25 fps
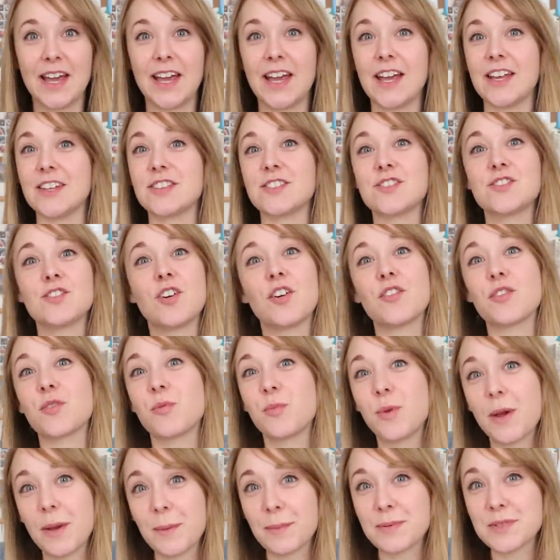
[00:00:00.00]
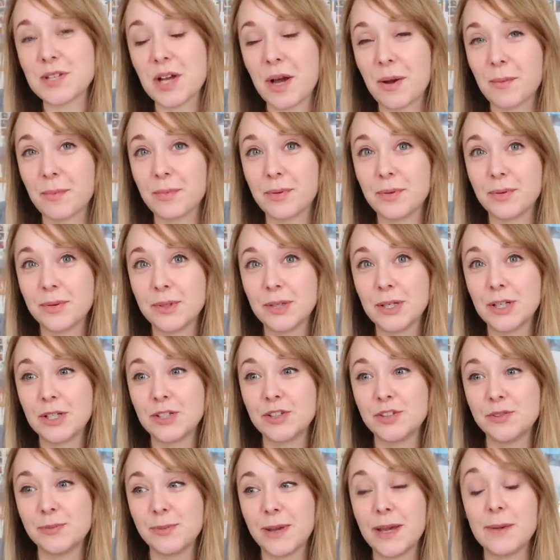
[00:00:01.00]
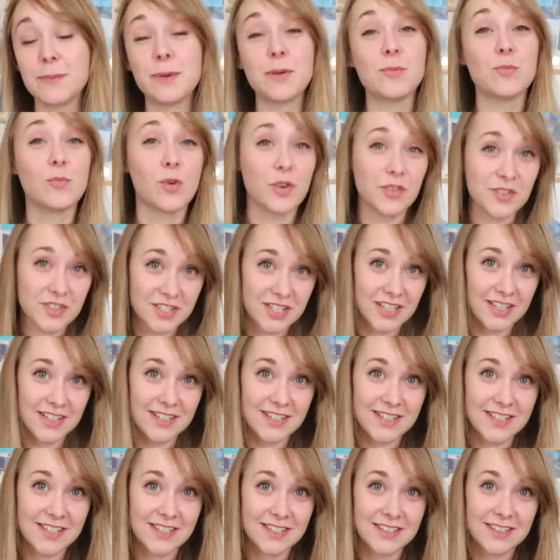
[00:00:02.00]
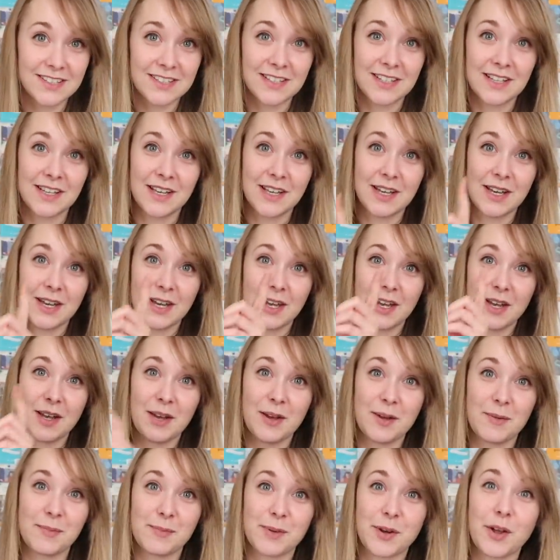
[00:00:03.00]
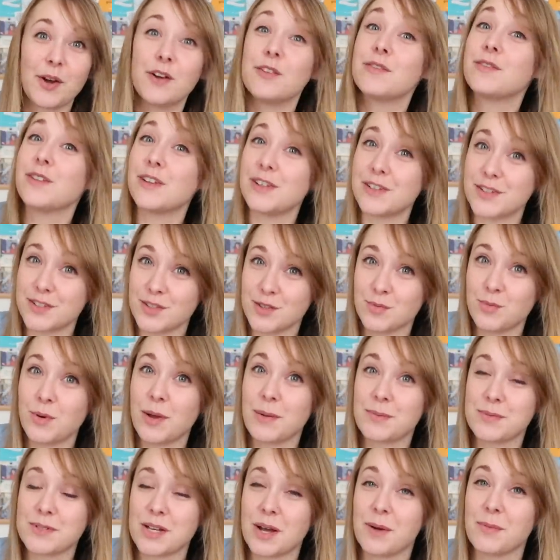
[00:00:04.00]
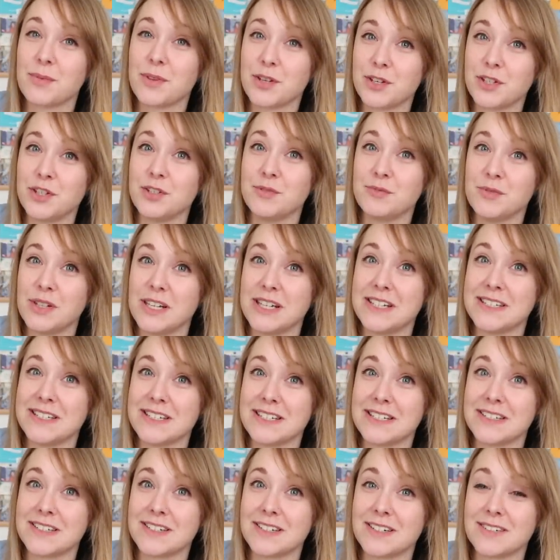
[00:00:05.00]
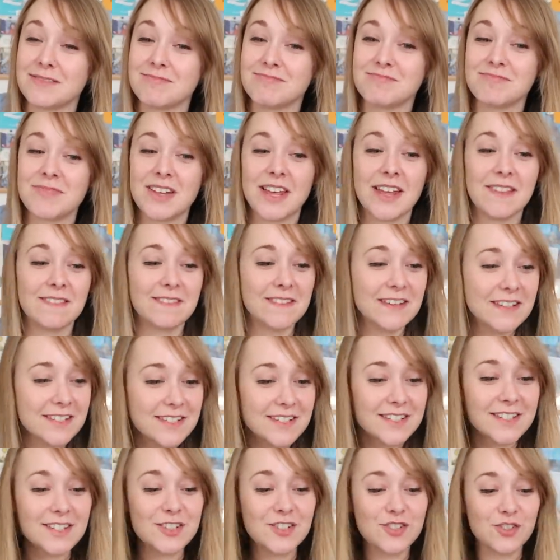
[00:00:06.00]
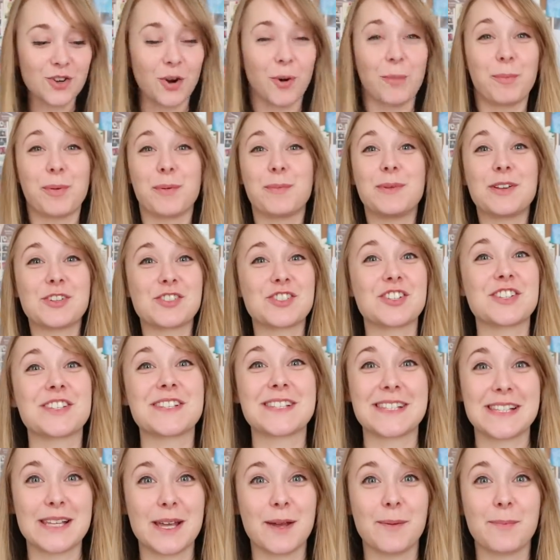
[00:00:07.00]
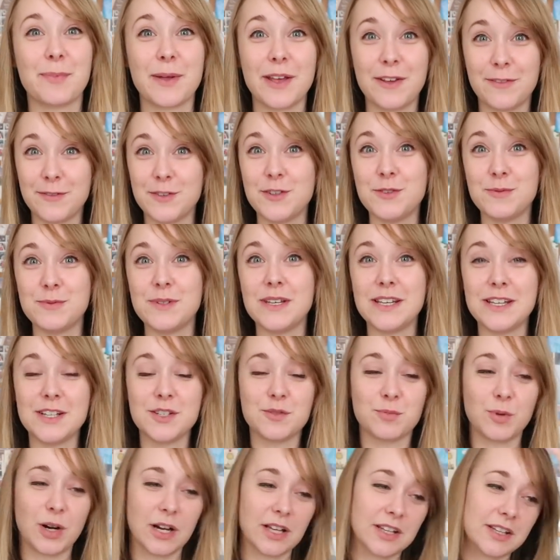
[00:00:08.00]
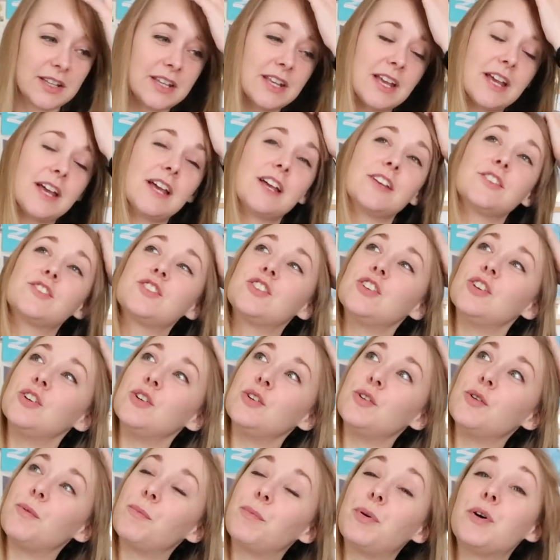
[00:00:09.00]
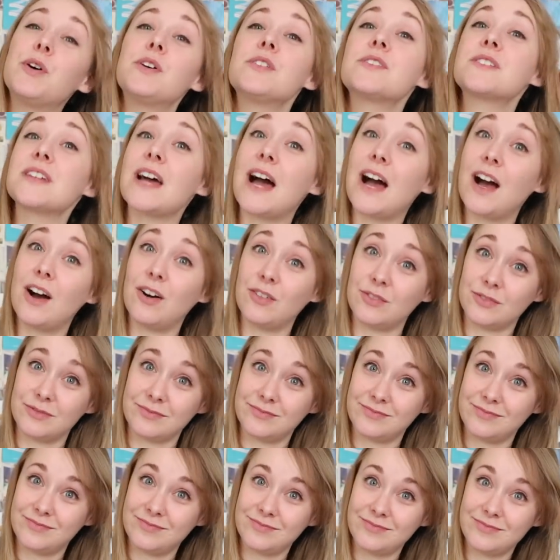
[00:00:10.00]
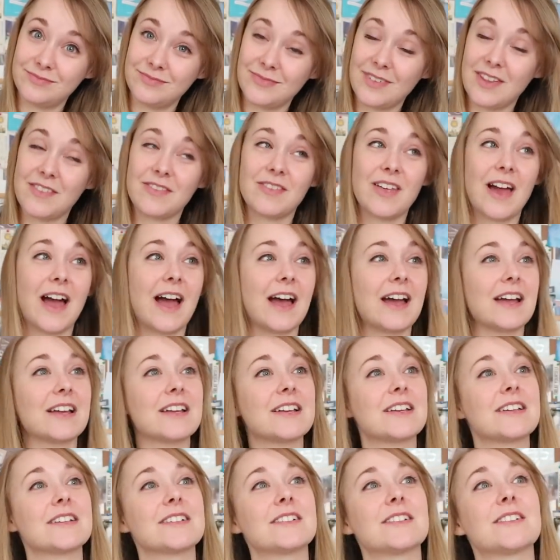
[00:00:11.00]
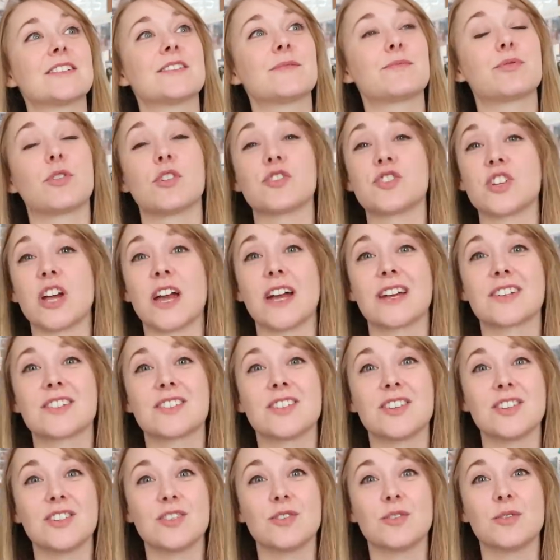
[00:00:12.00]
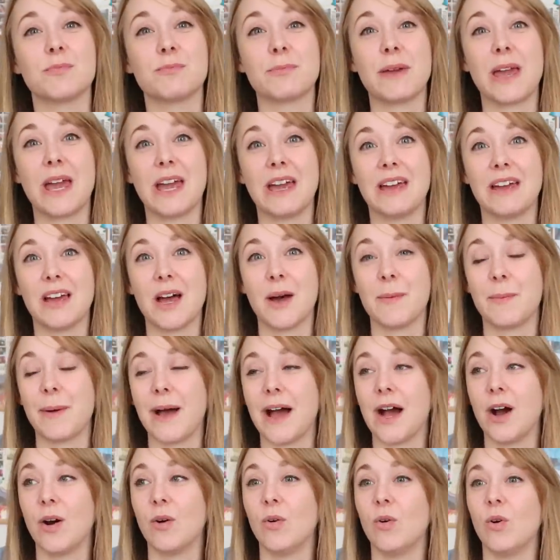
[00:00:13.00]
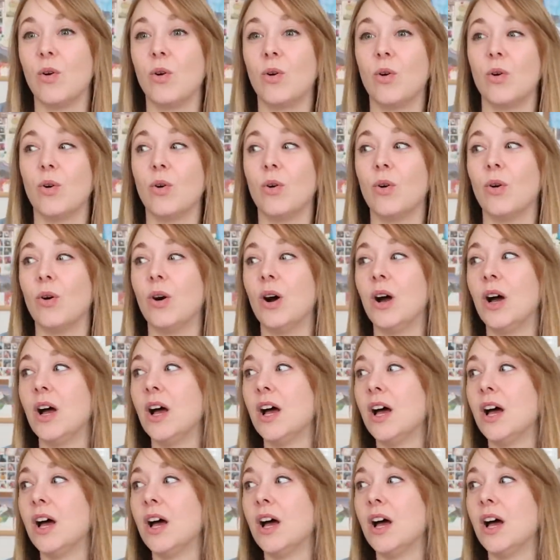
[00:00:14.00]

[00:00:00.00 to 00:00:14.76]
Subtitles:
it's not the whipped up you maybe wanted, but hopefully it's the whipped up that you needed. This is your permission slip, if you need one, to put down that project that you're meh about, or